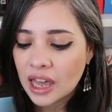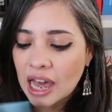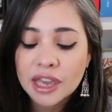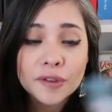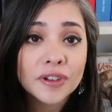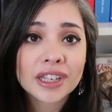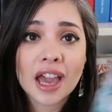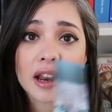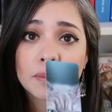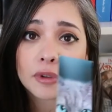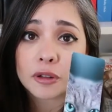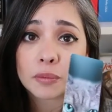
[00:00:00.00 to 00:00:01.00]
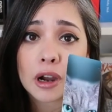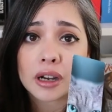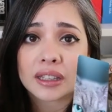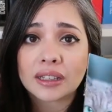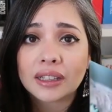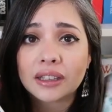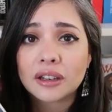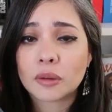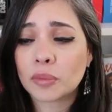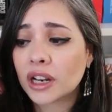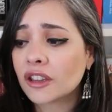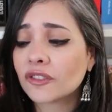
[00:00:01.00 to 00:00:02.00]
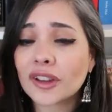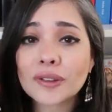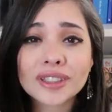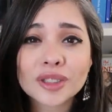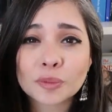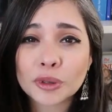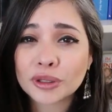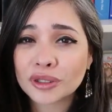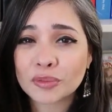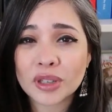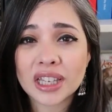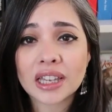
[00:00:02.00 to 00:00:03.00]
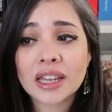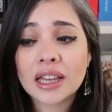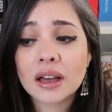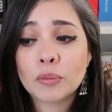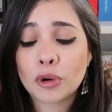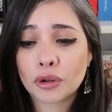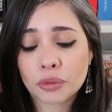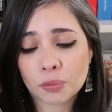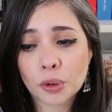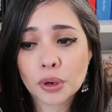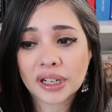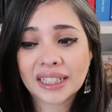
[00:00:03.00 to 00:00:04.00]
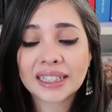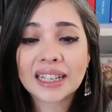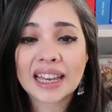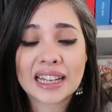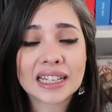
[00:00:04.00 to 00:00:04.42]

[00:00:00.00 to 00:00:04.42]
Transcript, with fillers: I even had a bookmark in here, but I found this book to be both boring